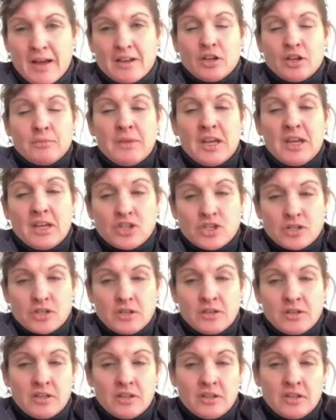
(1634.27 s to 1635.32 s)
And you're making sure
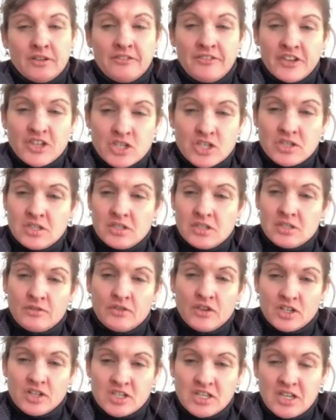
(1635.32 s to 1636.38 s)
that the efficiencies of
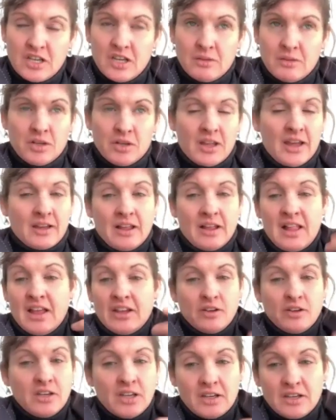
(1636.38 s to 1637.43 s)
your team, you're like,
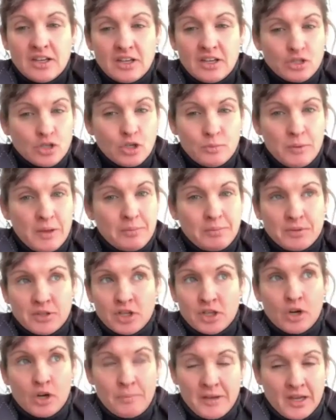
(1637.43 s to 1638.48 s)
you didn't need 2 people to
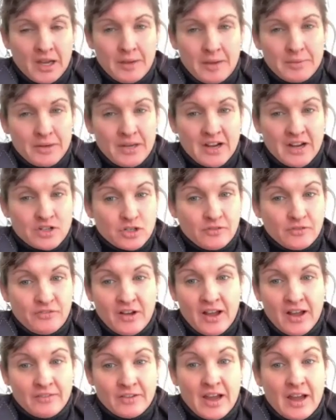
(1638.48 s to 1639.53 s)
go pick up an extra
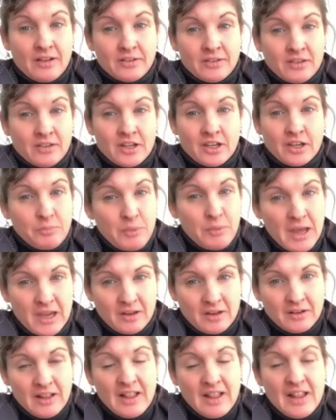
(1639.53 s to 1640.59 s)
5-gallon thing of paint.
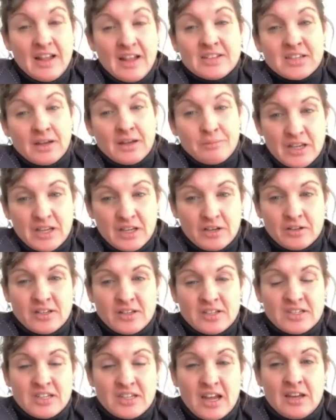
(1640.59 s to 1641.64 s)
Somebody could have
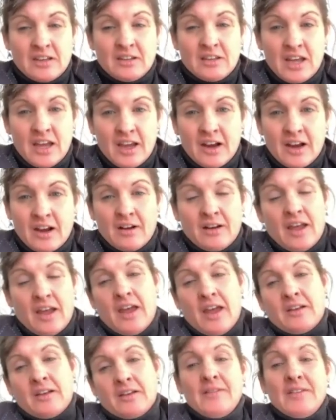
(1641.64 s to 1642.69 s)
stayed there
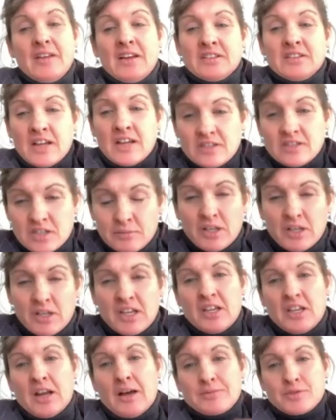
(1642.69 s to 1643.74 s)
and done some
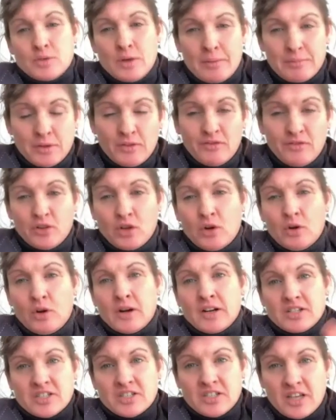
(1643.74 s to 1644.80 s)
cleanup, swept the
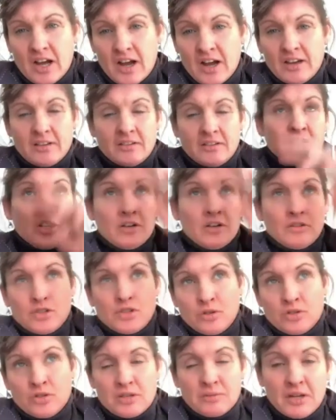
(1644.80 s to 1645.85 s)
floors, cut, do
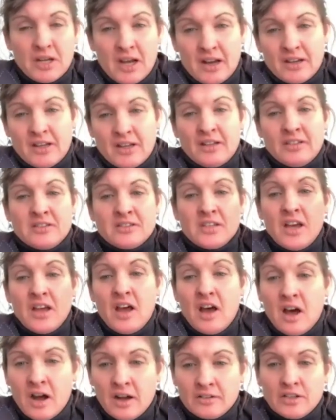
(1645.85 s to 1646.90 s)
some cut-ins,
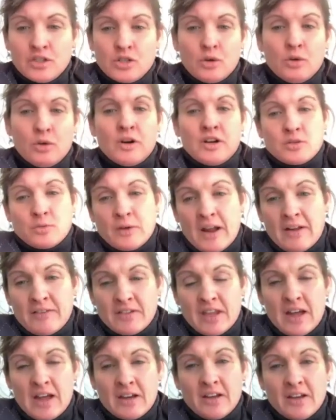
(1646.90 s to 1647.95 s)
hung the doors, whatever
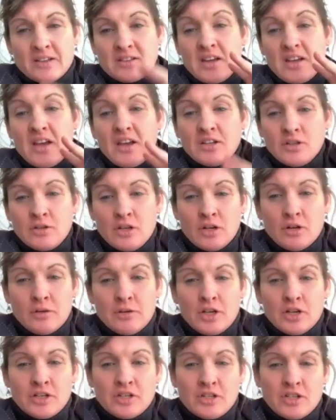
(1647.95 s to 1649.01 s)
that is.
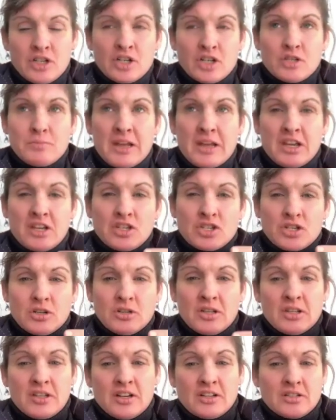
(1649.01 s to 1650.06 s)
You're just making sure
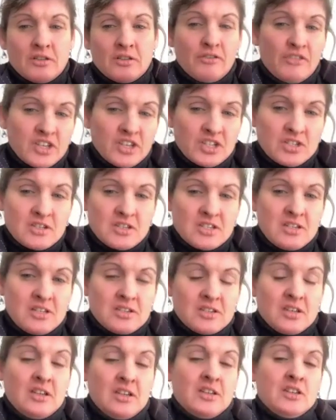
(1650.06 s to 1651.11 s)
that there's efficiencies
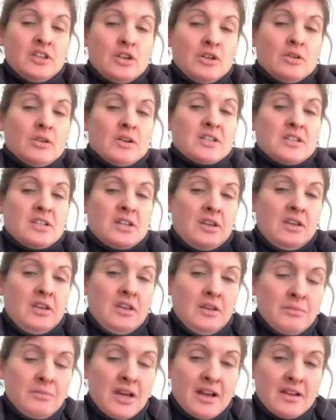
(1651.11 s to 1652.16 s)
in your
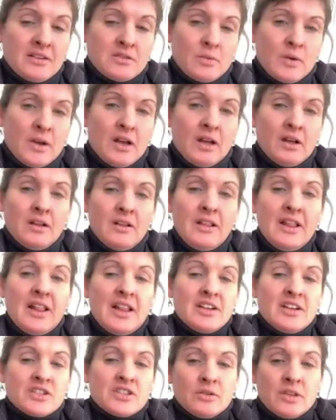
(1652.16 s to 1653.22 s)
team as well,
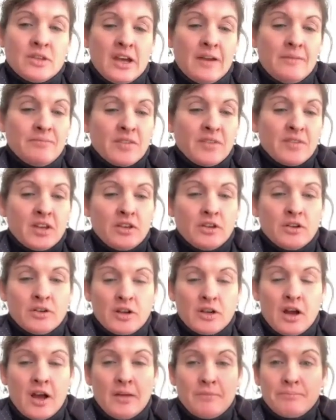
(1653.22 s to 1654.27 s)
so that you're
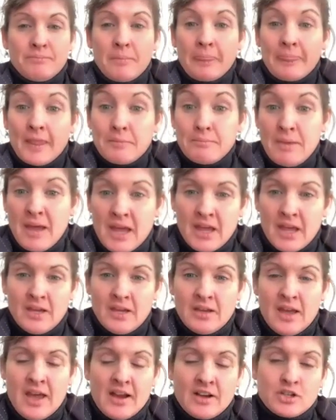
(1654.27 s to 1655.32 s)
not paying
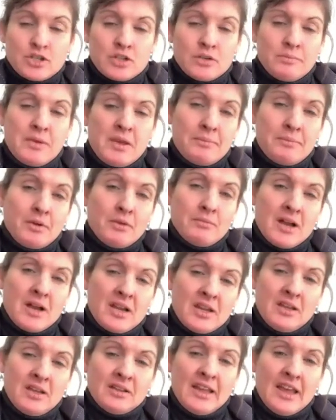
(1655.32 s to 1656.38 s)
extra people
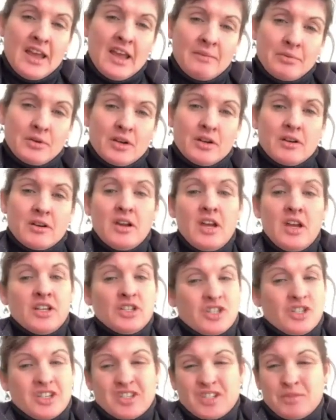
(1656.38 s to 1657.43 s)
money, labor,
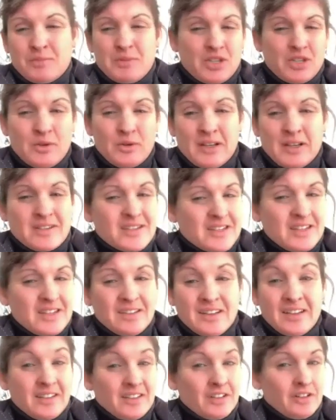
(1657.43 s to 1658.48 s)
just to be doing
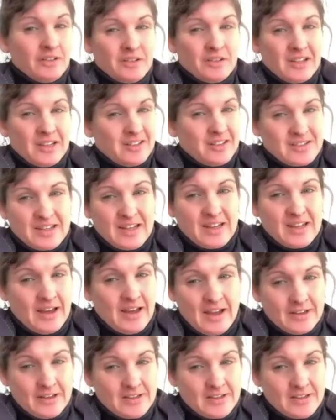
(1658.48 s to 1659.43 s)
silly little things like that.